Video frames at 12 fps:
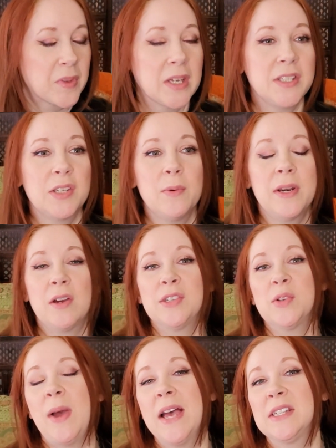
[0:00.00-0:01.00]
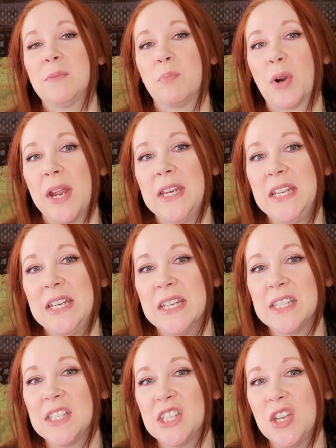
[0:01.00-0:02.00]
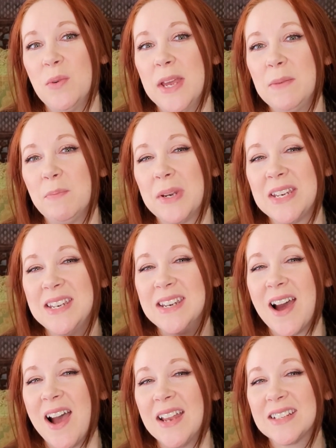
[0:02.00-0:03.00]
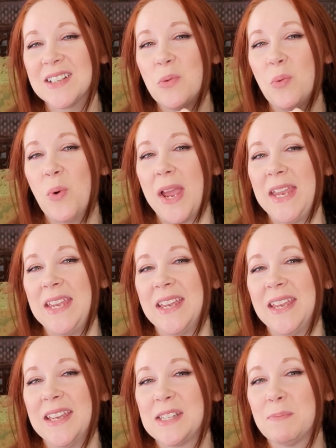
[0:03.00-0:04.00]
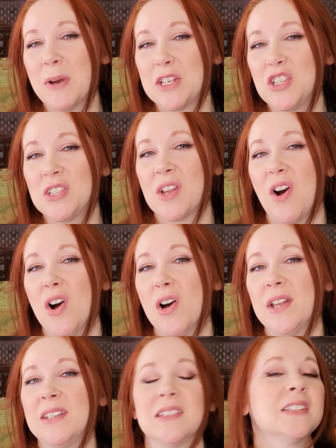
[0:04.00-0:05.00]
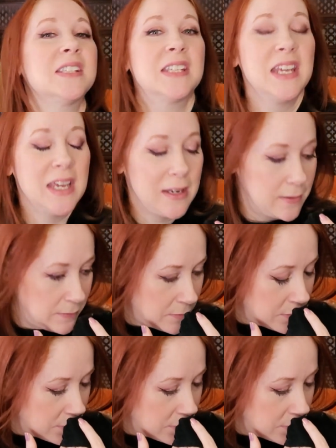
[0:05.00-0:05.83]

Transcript: So it also has a brininess to it, but not quite as much as on the skin.